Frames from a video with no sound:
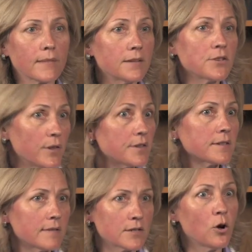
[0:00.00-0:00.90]
so
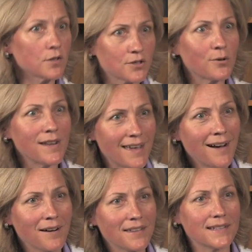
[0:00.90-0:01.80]
there's there's a whole story
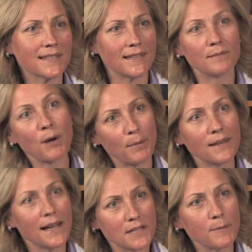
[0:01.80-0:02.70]
there that's probably
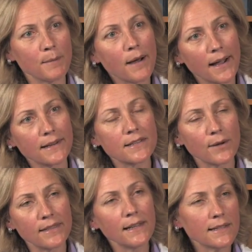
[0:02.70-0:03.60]
yet to be mined. So
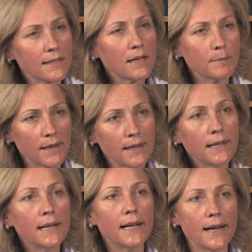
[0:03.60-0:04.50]
I think it's going to be
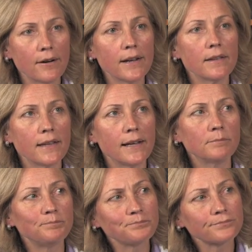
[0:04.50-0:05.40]
an area that
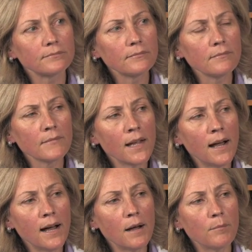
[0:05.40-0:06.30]

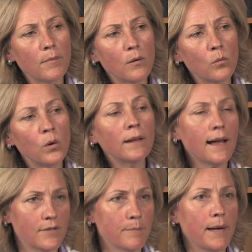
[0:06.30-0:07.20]
um, will
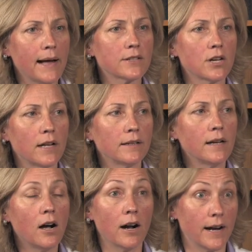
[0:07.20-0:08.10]
have impact on
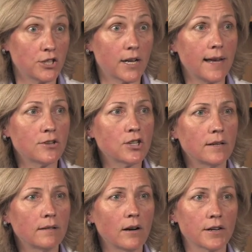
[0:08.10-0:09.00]
our
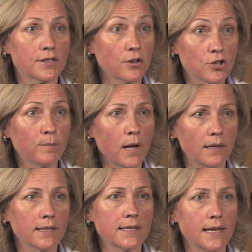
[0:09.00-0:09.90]
education, our social
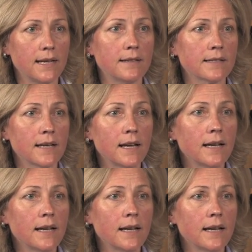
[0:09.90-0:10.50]
policies,